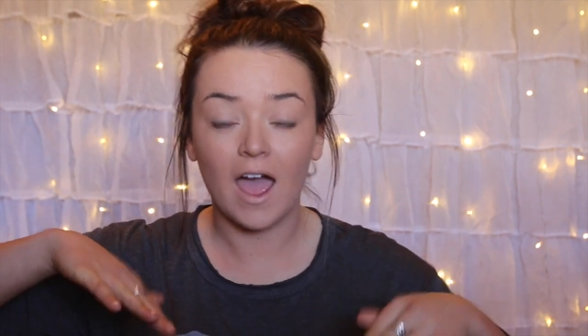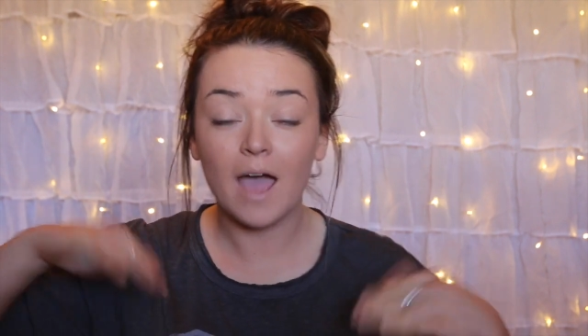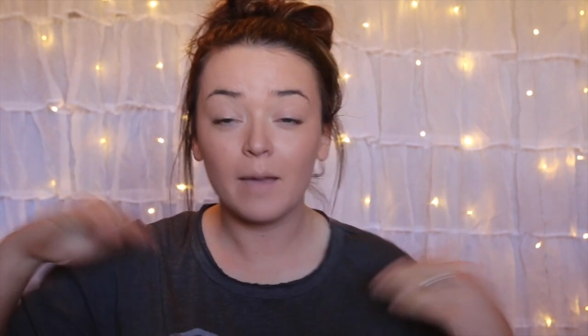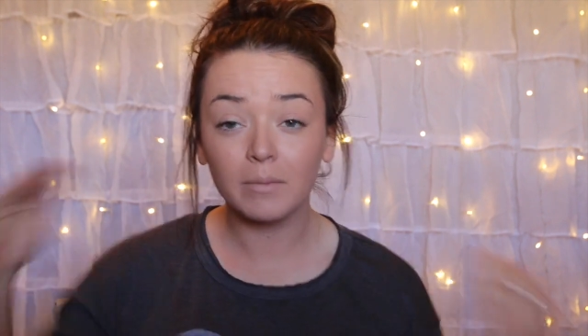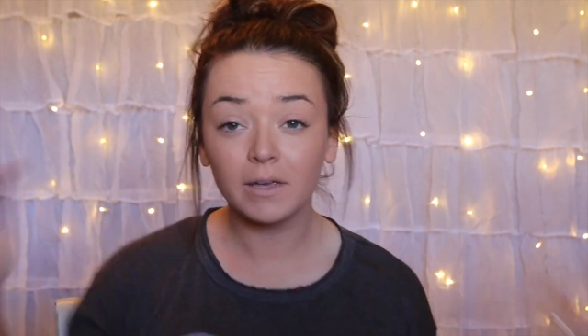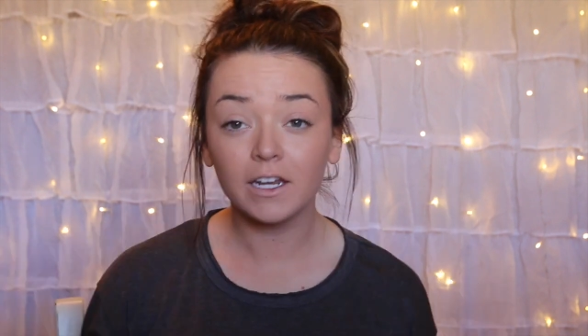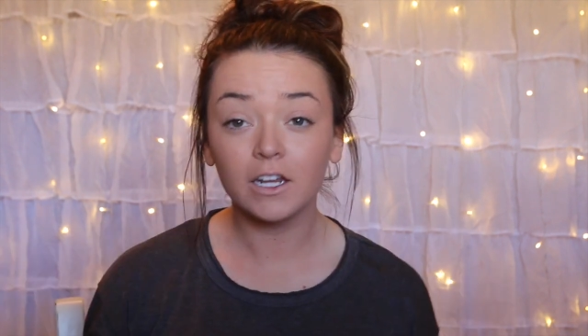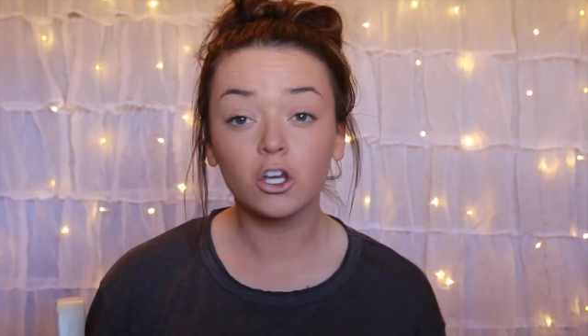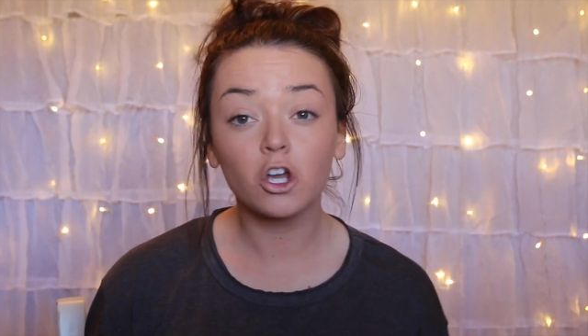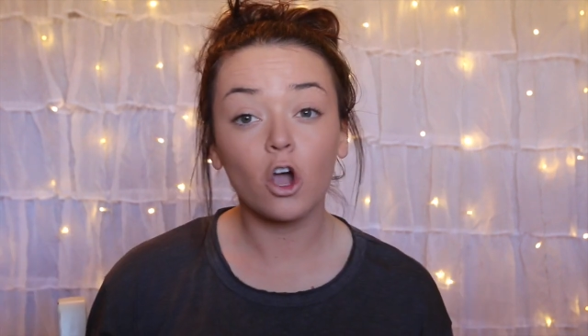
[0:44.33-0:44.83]

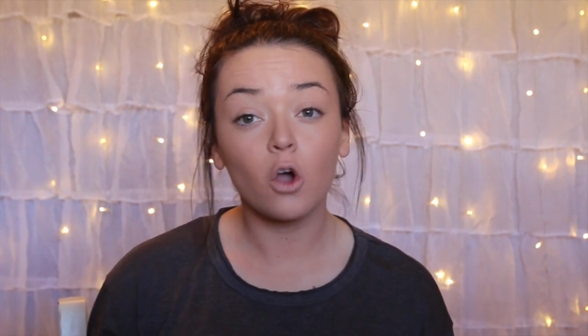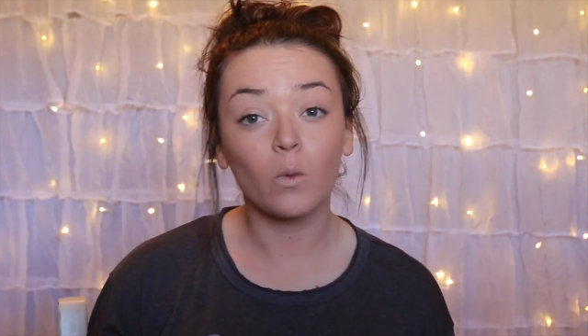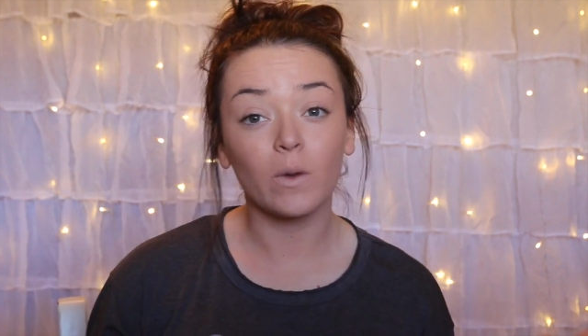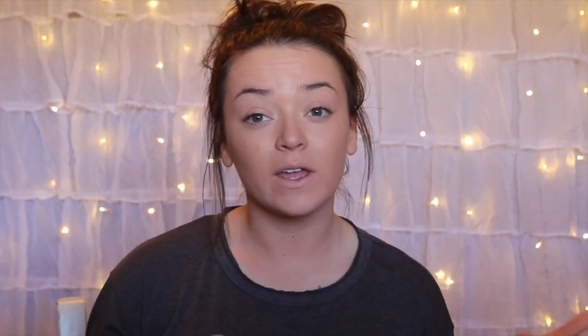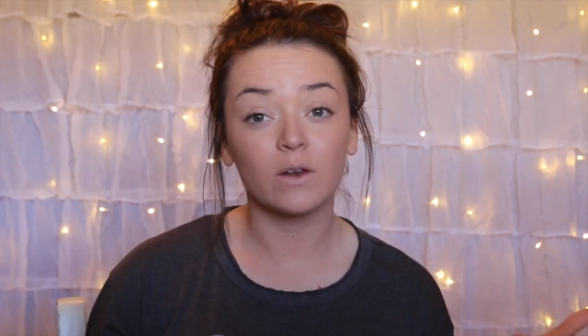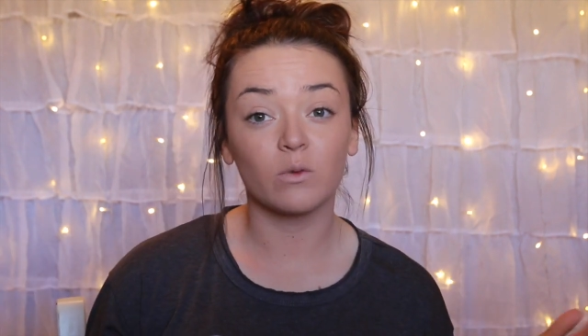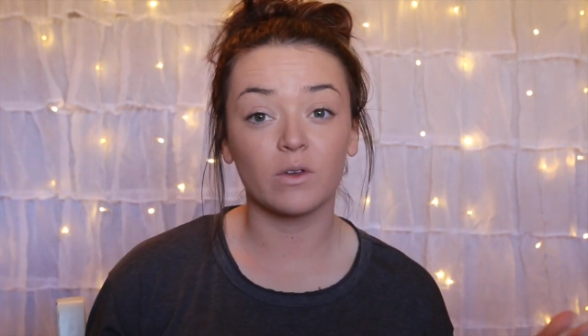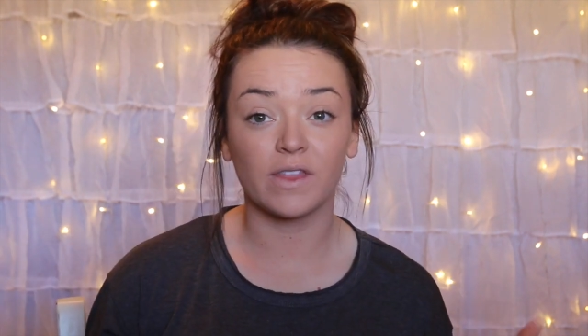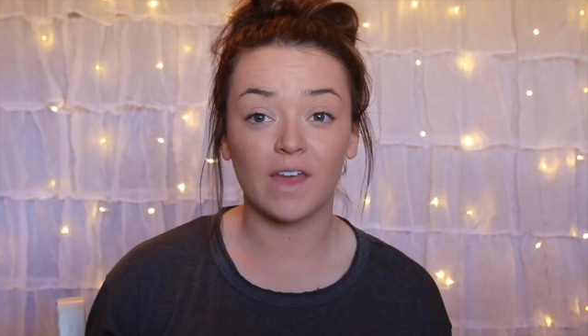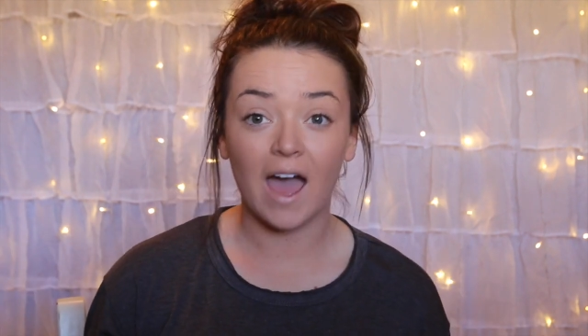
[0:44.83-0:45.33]
I'm gonna go
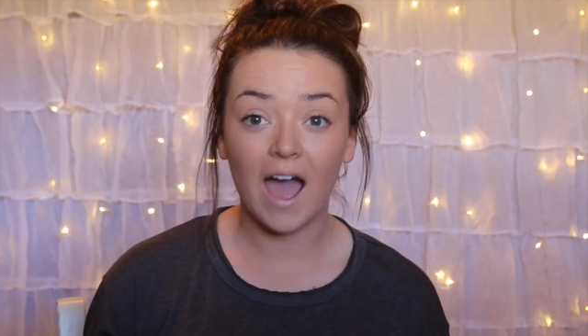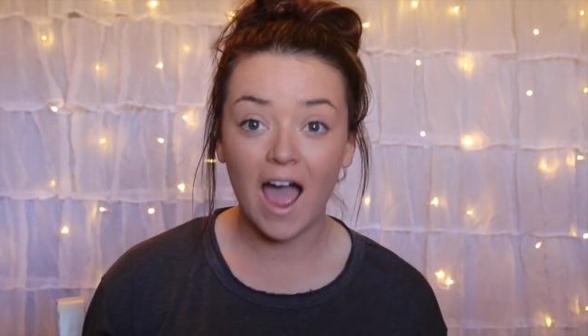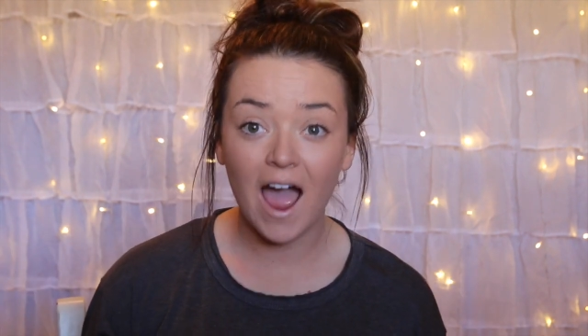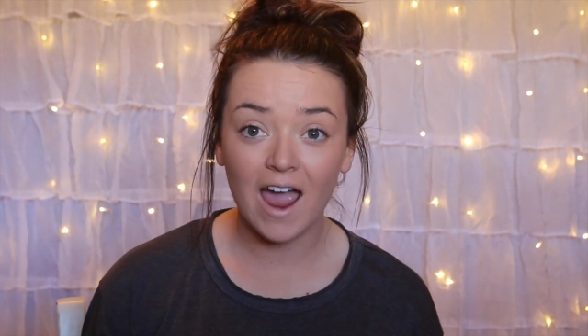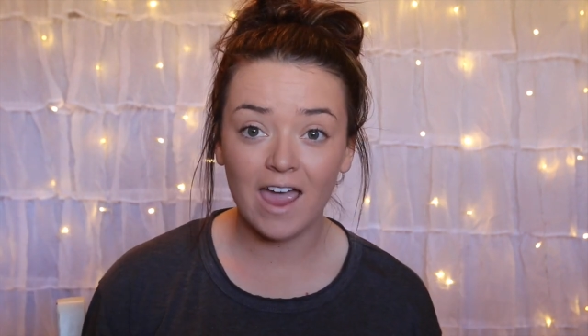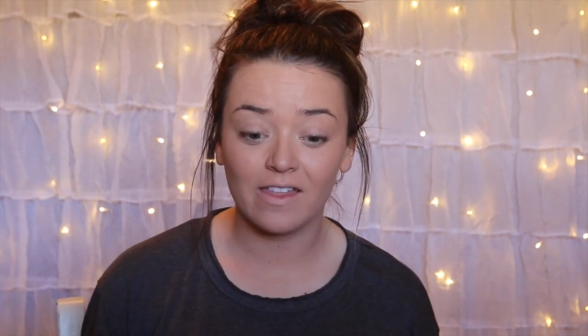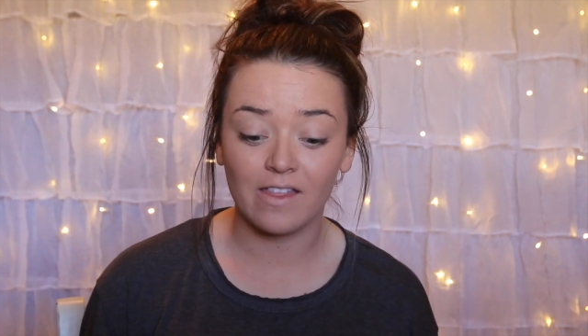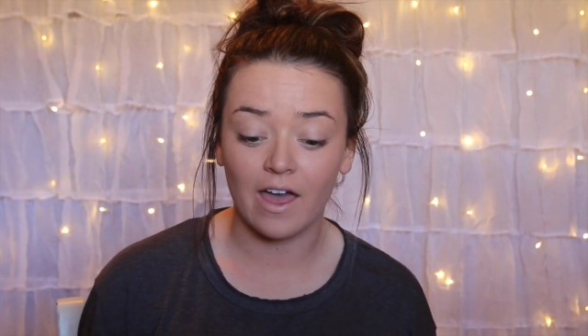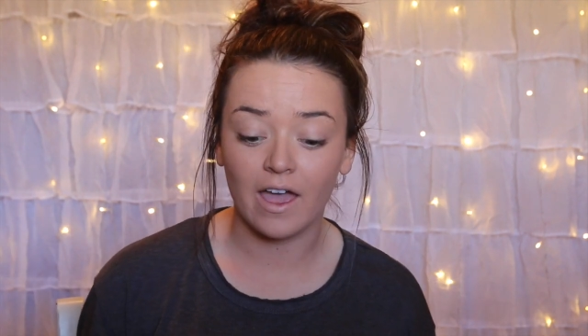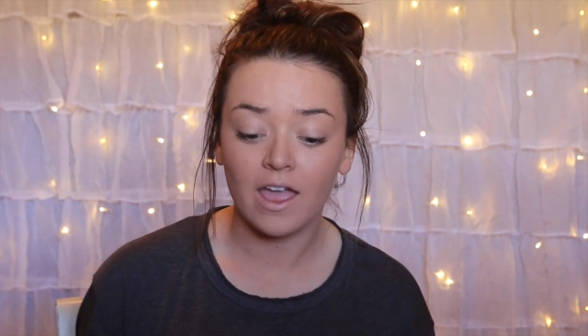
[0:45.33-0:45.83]
in with a
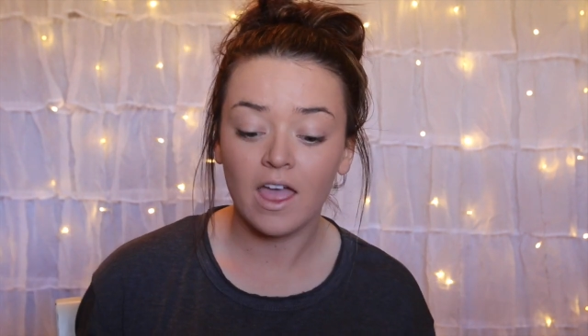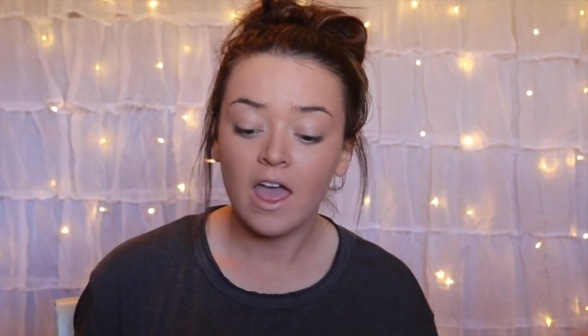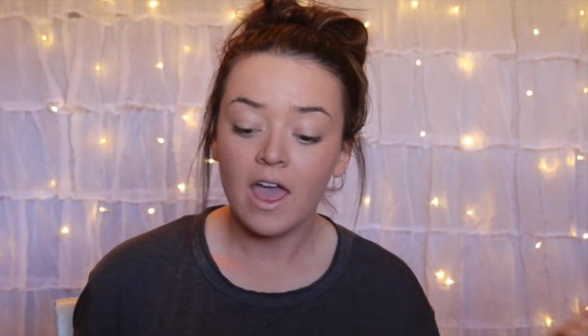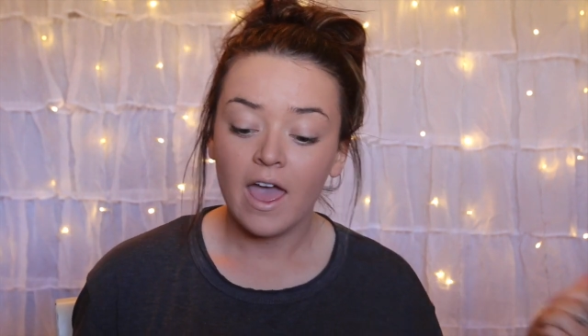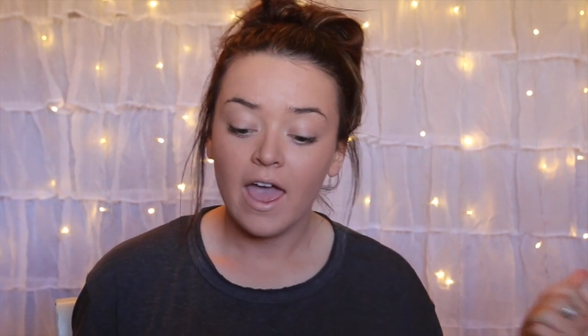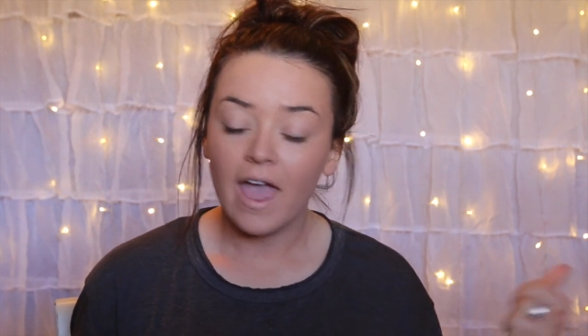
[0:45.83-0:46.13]
highlight.